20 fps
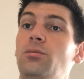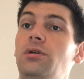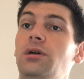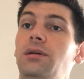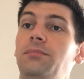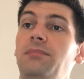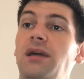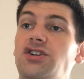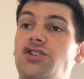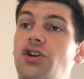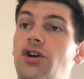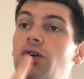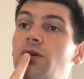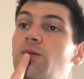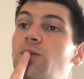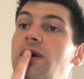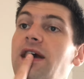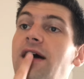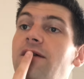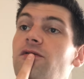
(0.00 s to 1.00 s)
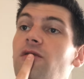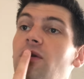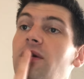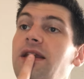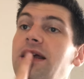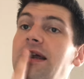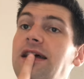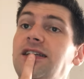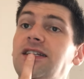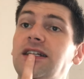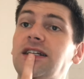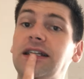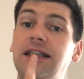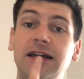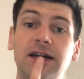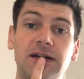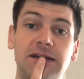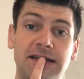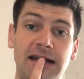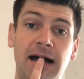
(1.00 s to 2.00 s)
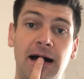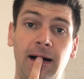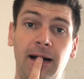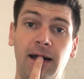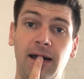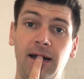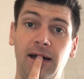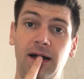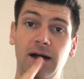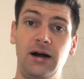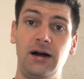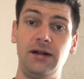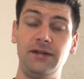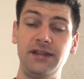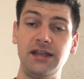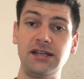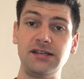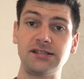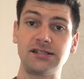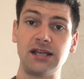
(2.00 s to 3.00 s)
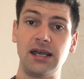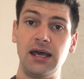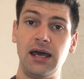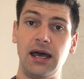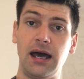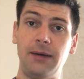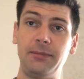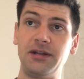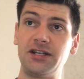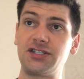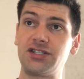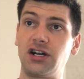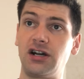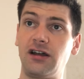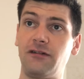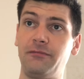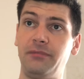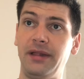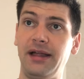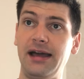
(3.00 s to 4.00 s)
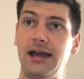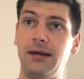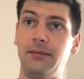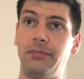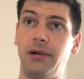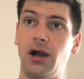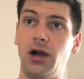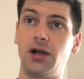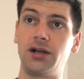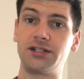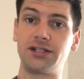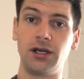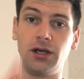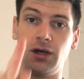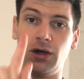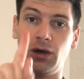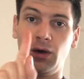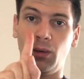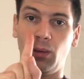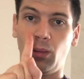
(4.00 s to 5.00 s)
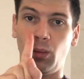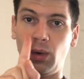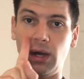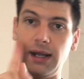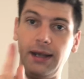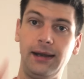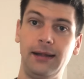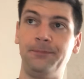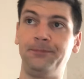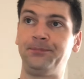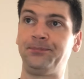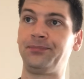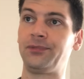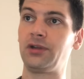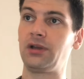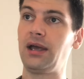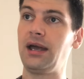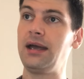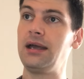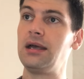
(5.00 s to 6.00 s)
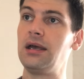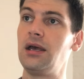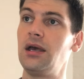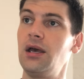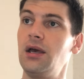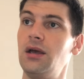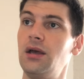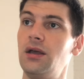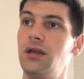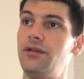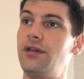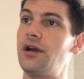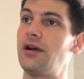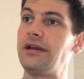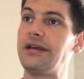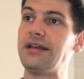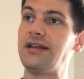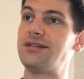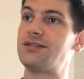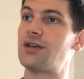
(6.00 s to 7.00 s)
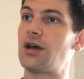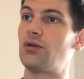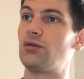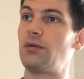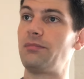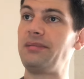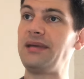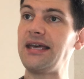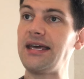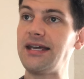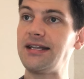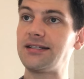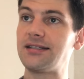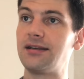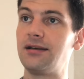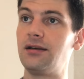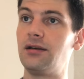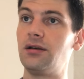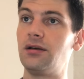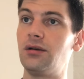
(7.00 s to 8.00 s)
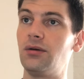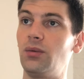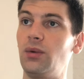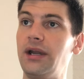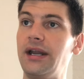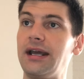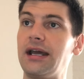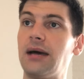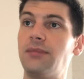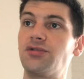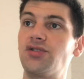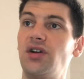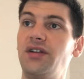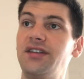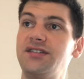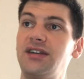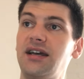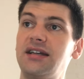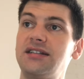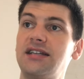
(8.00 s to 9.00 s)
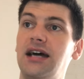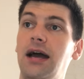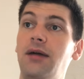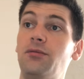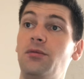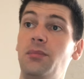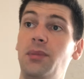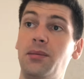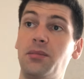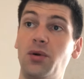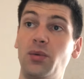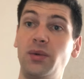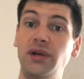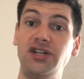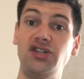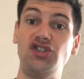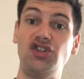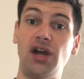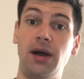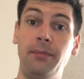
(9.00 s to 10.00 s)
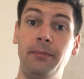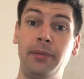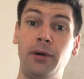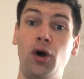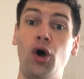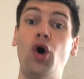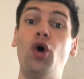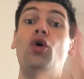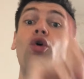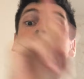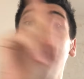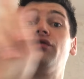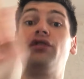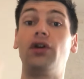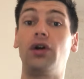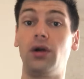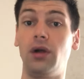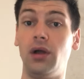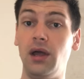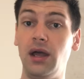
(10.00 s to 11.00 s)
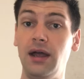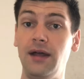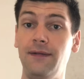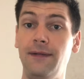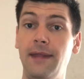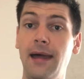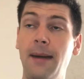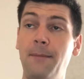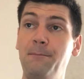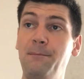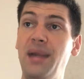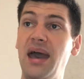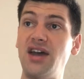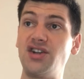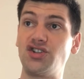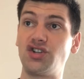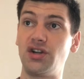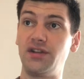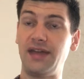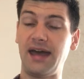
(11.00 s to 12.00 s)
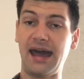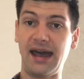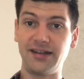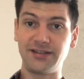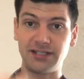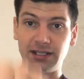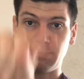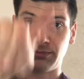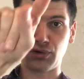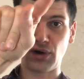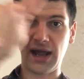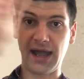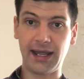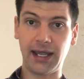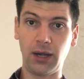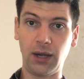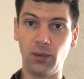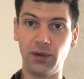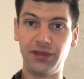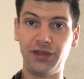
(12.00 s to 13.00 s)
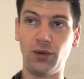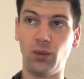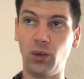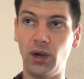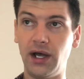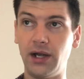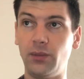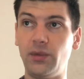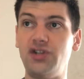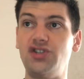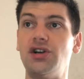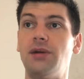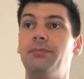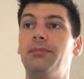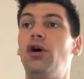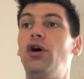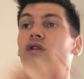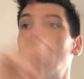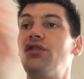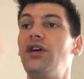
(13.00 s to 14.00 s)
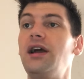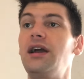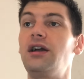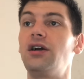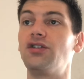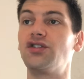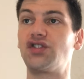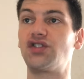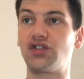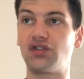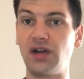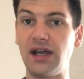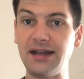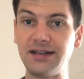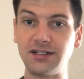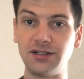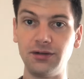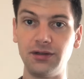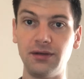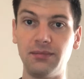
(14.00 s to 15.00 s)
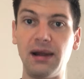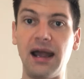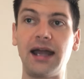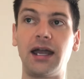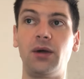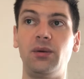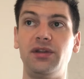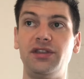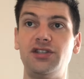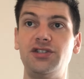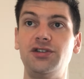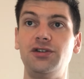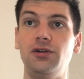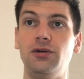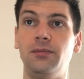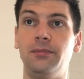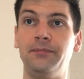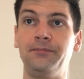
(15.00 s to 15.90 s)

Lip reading: Make sure we have a really nice clear tongue on these. I'm going to start off playing part 1, okay? There is a repeat. When it comes around the second time, remember we jump over that measure that has the bracket with the 1. We jump over it and go straight to the bracket with the 2.